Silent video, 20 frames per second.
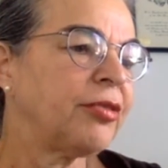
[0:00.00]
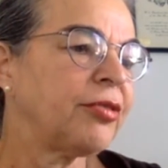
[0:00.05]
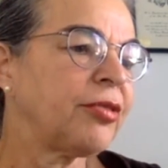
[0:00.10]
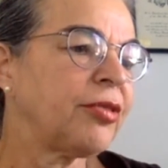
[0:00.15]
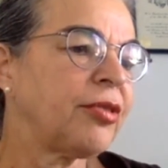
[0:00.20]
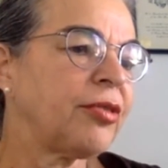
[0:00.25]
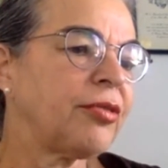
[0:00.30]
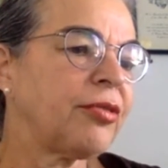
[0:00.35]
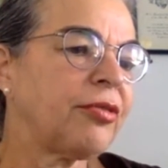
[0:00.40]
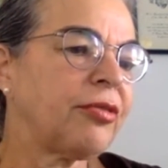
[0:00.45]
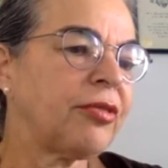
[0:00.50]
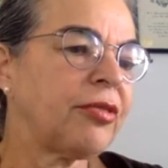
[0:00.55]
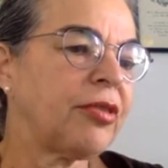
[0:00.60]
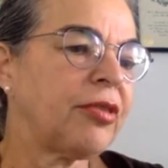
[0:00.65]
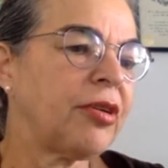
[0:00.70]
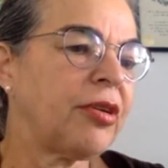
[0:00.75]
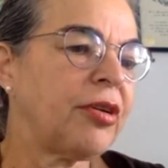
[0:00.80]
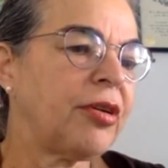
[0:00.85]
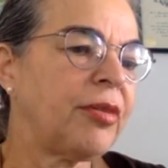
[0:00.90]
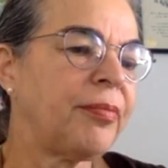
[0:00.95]
So there's
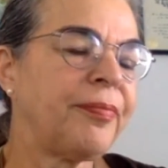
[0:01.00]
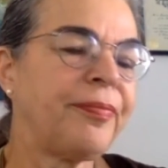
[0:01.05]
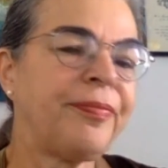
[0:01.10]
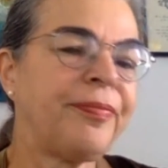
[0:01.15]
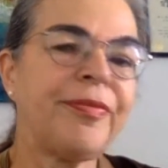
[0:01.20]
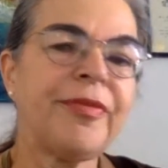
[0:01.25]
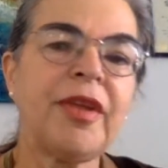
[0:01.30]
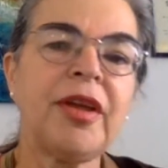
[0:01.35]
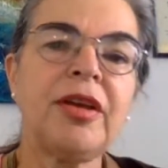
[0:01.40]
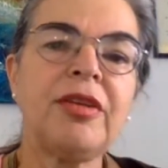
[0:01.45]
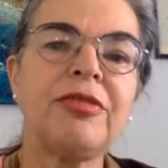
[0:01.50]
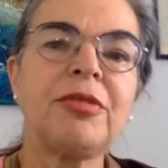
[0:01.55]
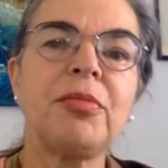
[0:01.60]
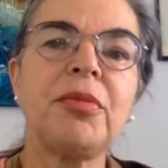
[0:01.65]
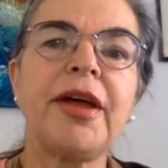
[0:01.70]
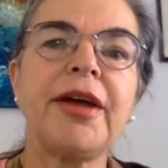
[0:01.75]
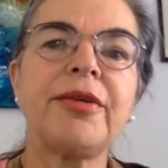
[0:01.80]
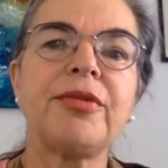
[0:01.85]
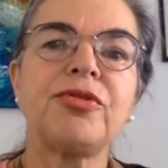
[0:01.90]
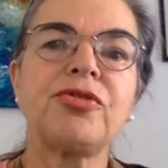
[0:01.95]
some
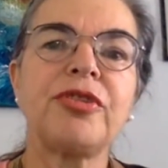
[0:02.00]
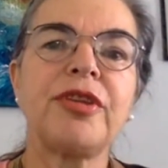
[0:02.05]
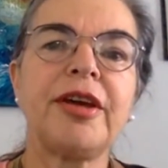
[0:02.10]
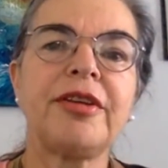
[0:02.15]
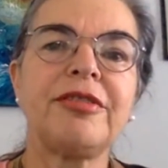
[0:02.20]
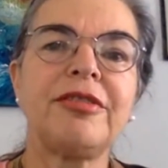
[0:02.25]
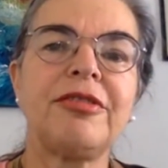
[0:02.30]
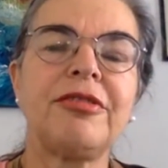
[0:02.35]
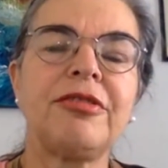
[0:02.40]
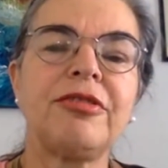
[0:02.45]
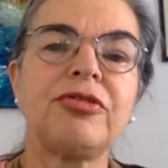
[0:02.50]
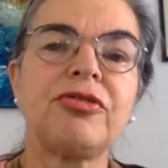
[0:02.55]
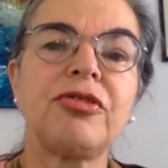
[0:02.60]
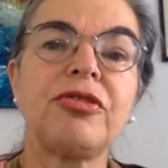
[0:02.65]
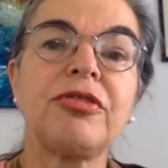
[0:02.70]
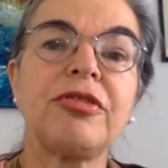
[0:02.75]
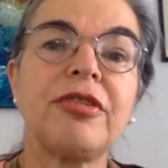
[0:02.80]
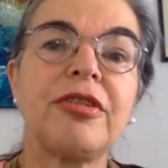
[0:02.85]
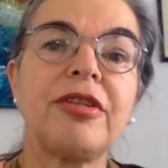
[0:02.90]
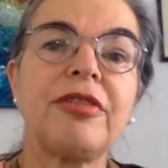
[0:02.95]
language in that
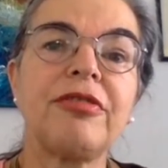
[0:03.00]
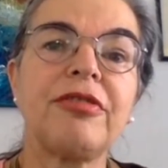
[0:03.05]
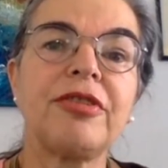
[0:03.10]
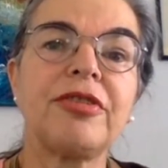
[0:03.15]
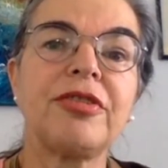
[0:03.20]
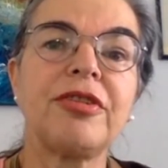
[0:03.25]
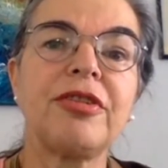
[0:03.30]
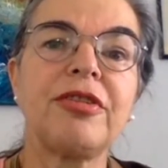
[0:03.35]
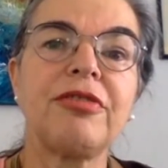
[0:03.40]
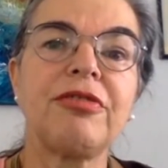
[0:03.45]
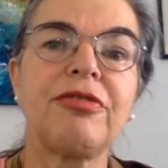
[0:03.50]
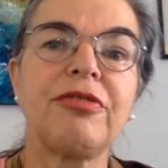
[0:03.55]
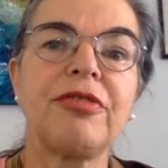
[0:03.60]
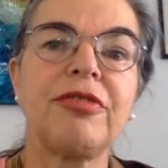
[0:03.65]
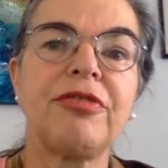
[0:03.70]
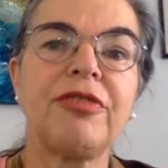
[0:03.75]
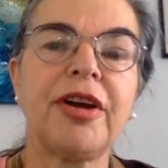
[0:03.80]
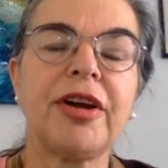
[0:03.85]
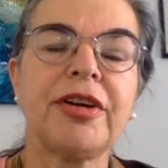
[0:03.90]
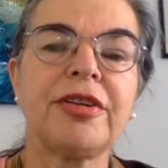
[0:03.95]
decision to
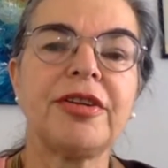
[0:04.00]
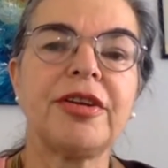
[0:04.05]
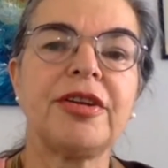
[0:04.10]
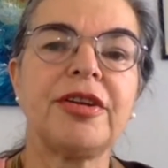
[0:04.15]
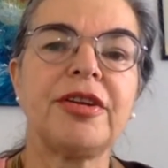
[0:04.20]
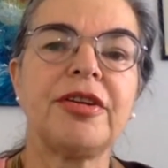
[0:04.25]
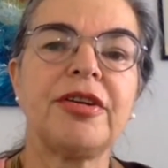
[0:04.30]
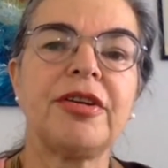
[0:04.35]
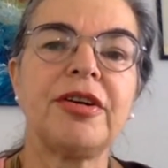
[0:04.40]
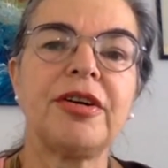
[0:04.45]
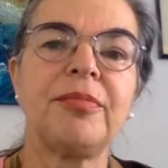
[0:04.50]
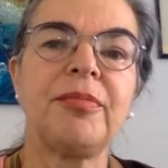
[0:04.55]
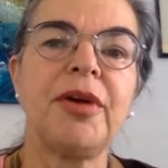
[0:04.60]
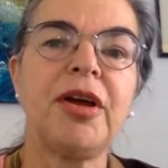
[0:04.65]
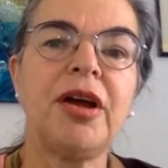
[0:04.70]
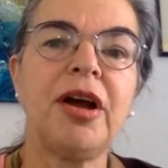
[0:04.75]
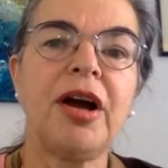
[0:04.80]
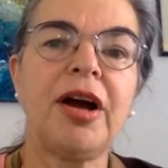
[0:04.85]
the fact that